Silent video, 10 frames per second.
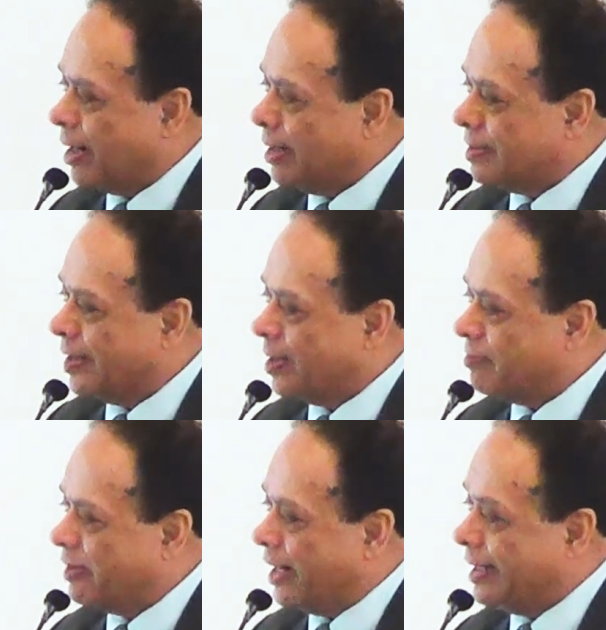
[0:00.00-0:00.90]
can't think
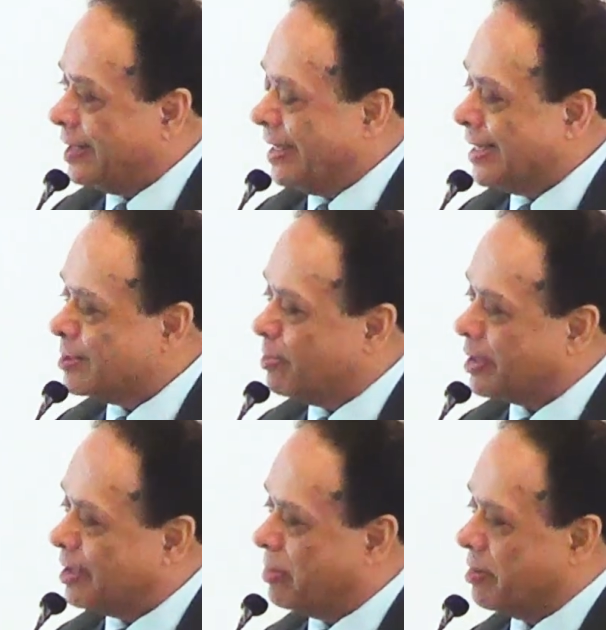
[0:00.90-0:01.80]
of anything else
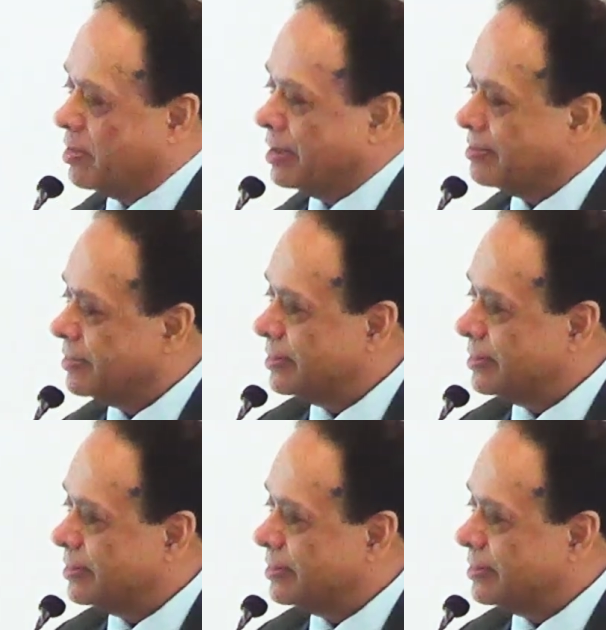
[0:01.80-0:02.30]
but the baby.